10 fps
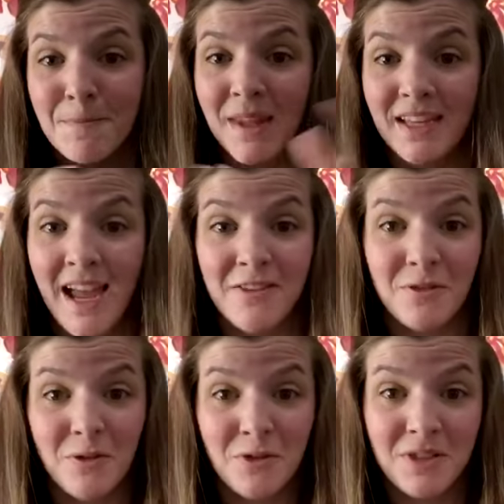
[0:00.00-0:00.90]
yeah, so
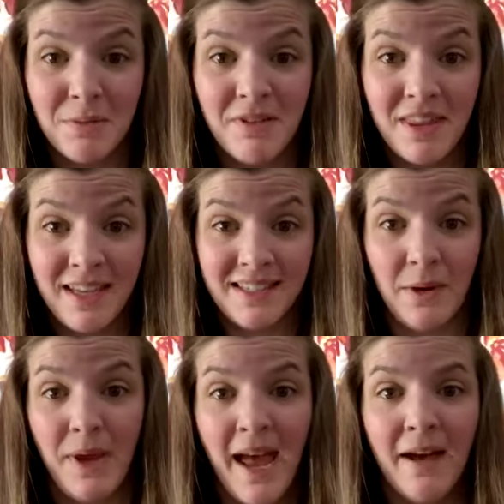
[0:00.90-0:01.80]
those are some of the things that
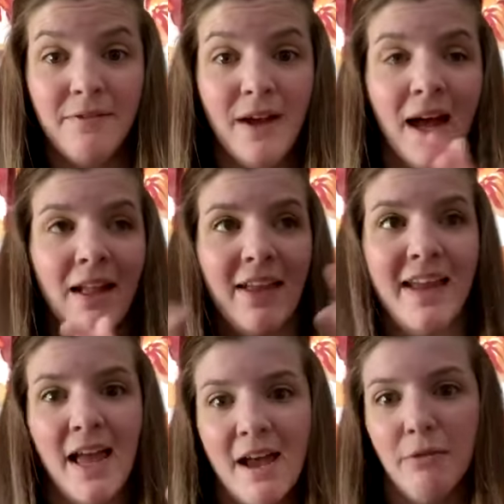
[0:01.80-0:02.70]
we have like
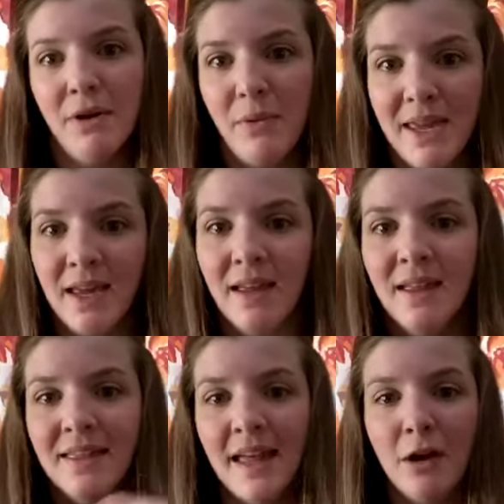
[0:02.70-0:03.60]
every week
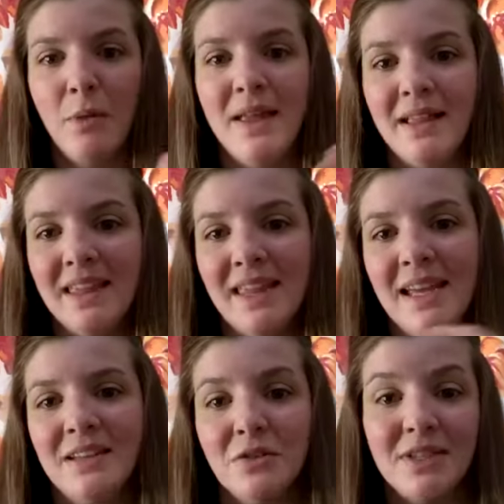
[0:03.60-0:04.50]
that are weekly
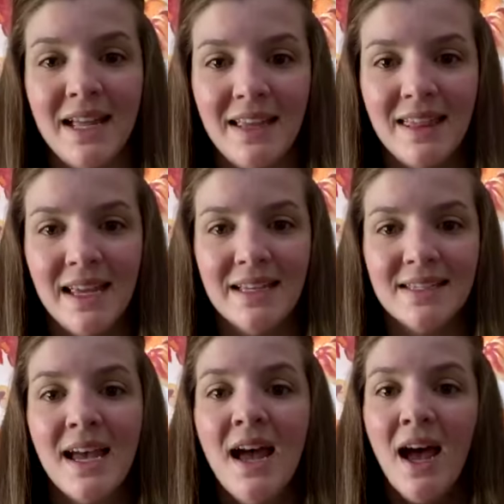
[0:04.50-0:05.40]
things or daily things
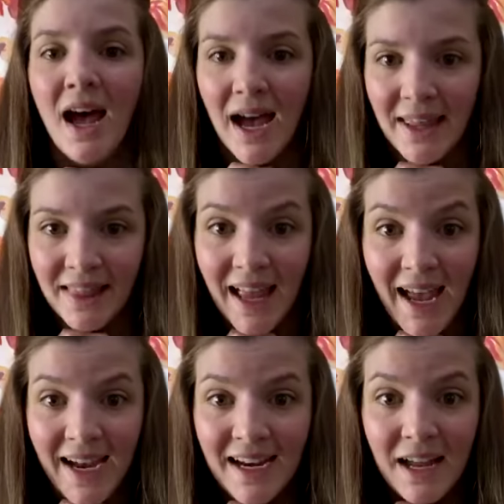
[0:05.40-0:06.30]

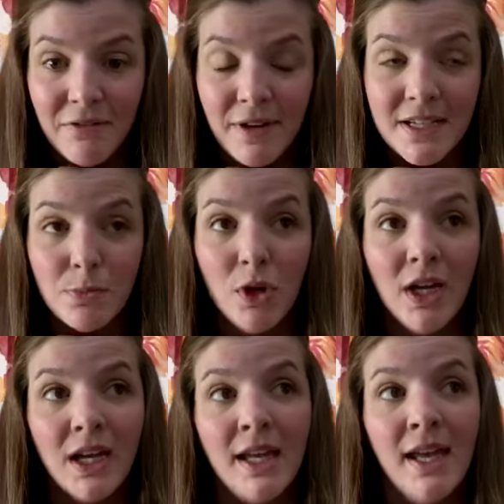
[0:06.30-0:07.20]
online on Facebook.
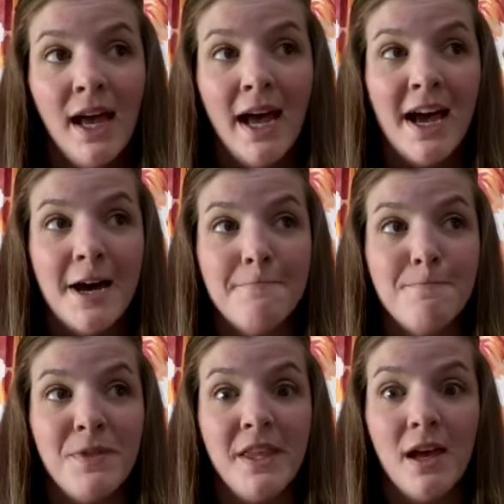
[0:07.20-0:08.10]
The
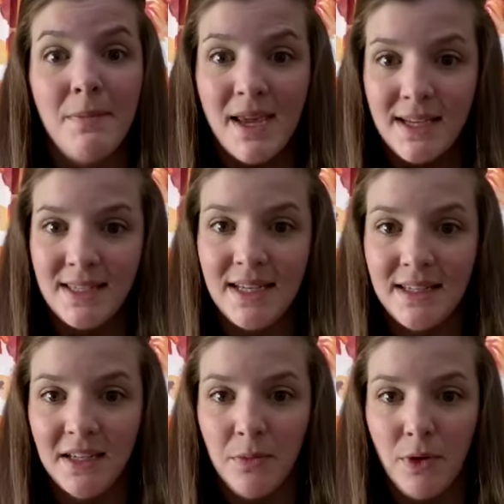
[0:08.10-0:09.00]
PAC is
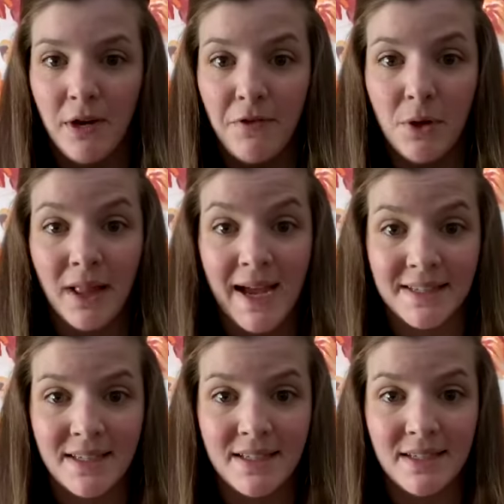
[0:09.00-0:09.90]
going to bring a few
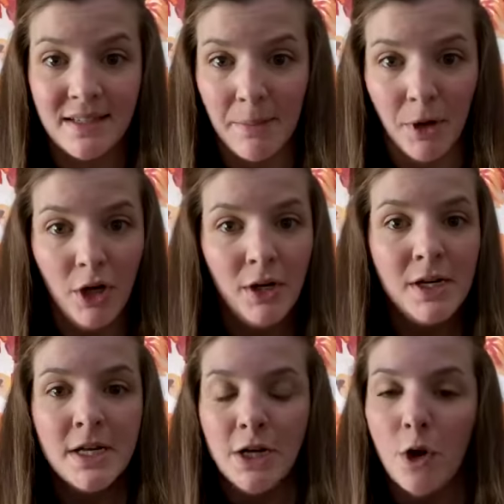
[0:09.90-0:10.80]
classes this summer,
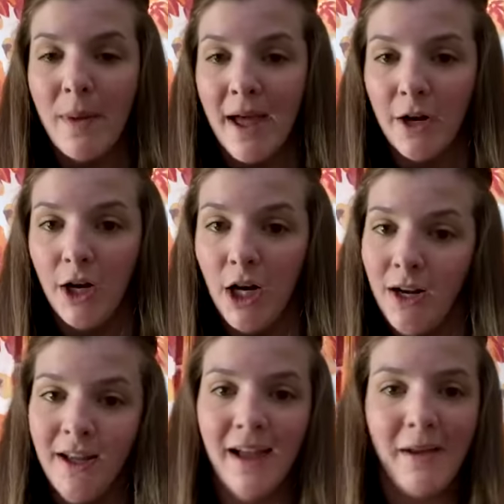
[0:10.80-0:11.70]
no matter,
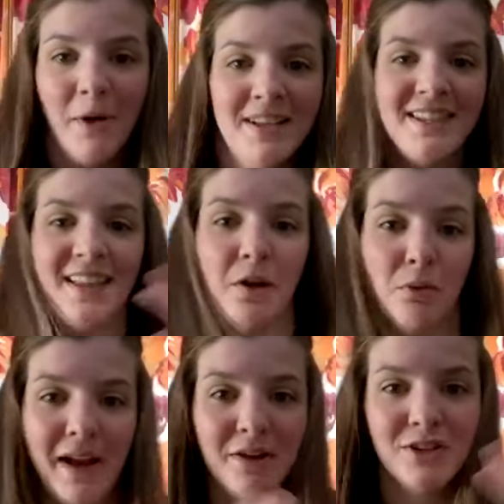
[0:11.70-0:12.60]
I want to say like
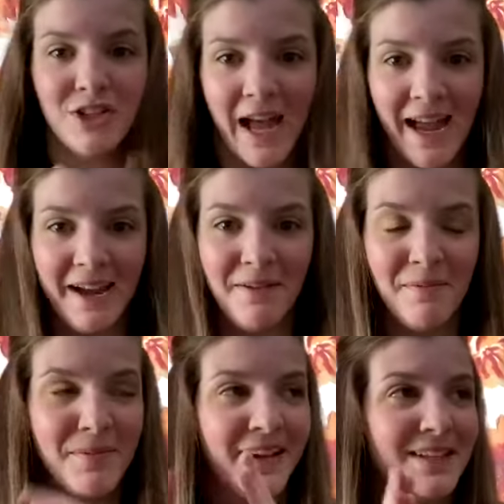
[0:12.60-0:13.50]
rain or shine,
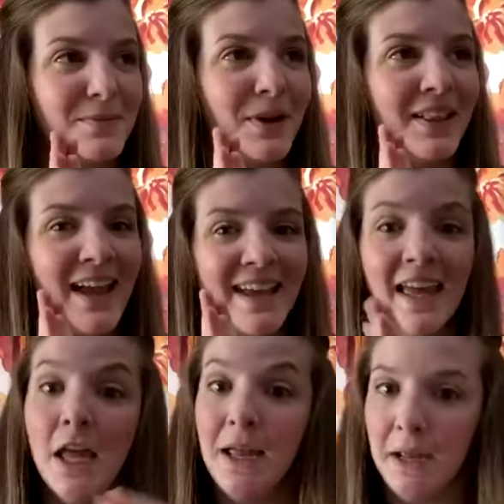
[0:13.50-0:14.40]
but it's more like
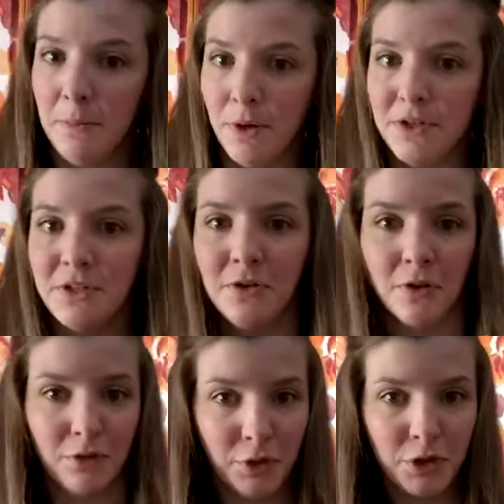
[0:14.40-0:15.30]
in person or
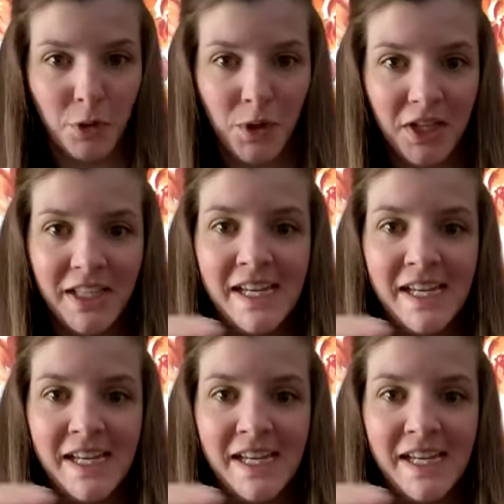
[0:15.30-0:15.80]
virtual.